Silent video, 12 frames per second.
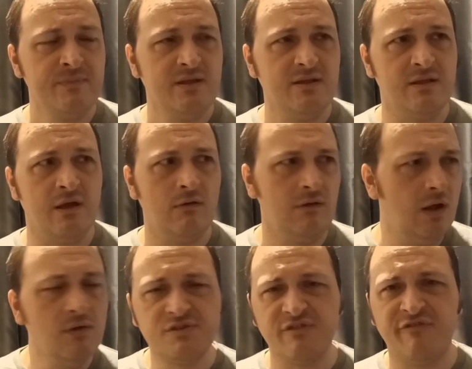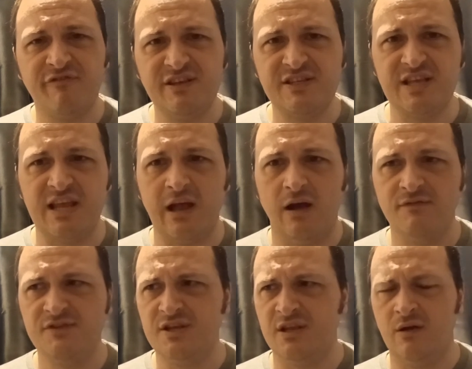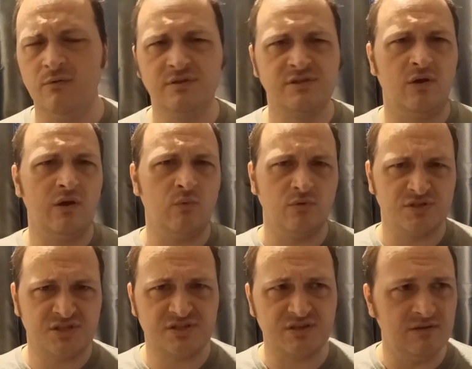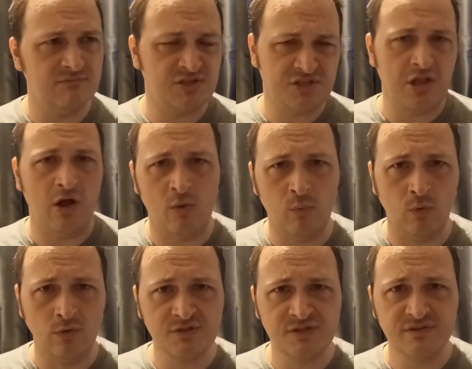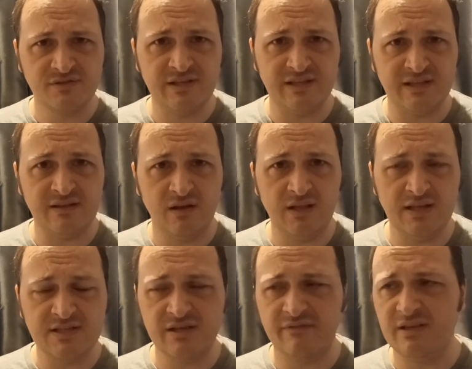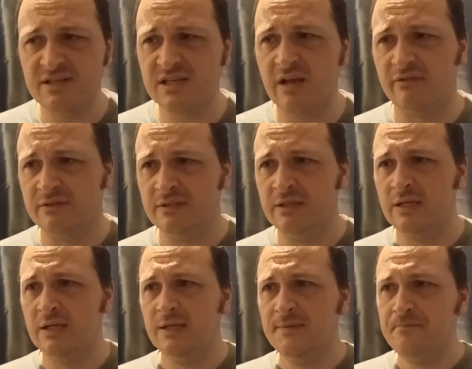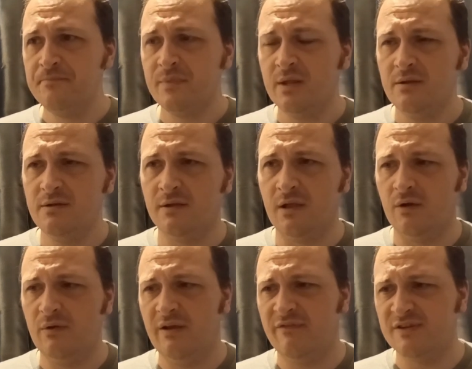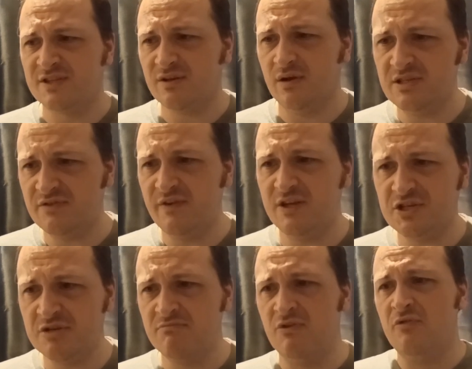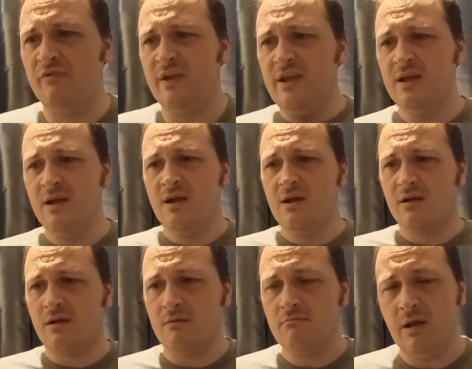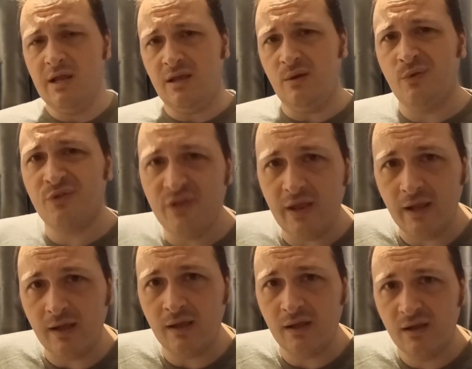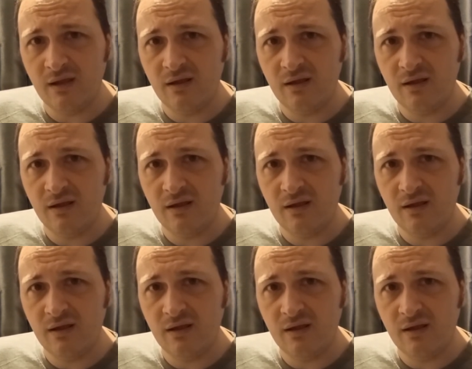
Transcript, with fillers: you know, loads of fisticuffs, you know, as like what um, Star Wars did in nineteen seventy-seven. You know, if a science fiction movie can make you think,